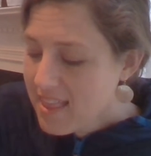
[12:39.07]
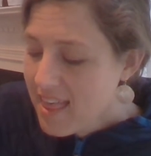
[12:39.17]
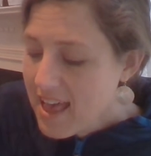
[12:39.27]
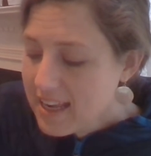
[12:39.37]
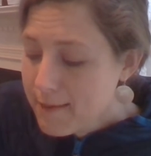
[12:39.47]

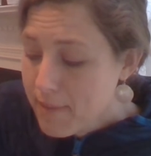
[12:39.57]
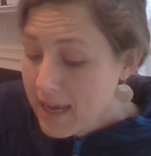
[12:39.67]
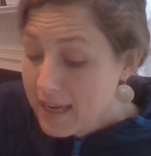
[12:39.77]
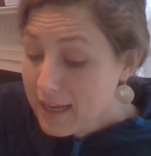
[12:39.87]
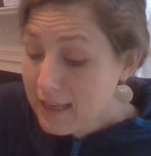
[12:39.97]
Then he
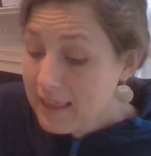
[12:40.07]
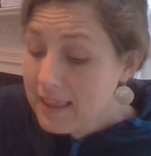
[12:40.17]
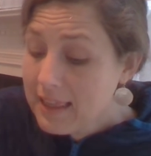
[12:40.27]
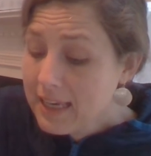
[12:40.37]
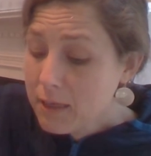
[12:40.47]
made a
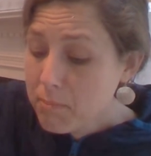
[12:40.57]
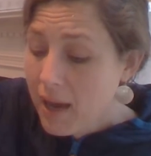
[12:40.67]
leap